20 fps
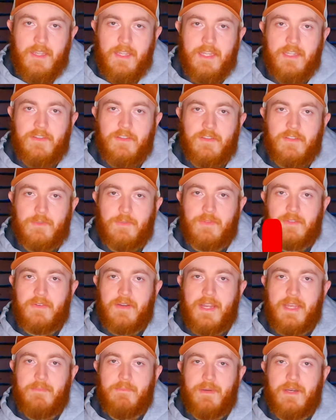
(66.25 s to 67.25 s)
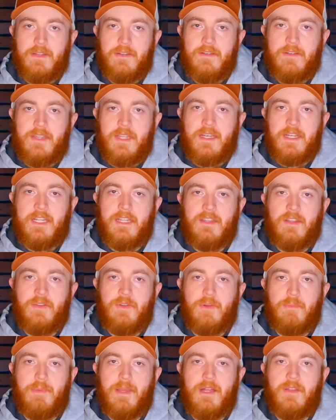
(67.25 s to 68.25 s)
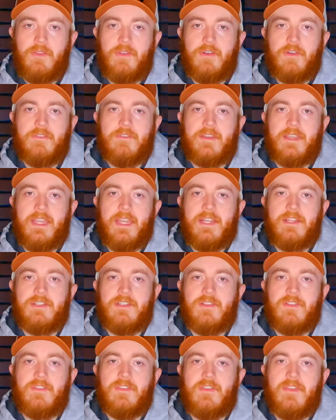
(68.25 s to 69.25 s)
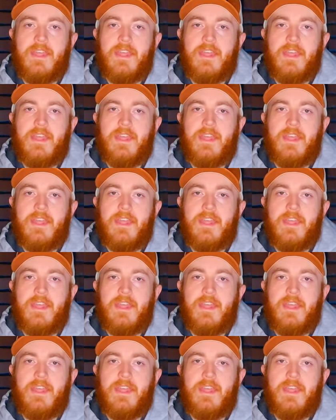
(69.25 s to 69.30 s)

hit the subscribe button, and hit the little bell notification so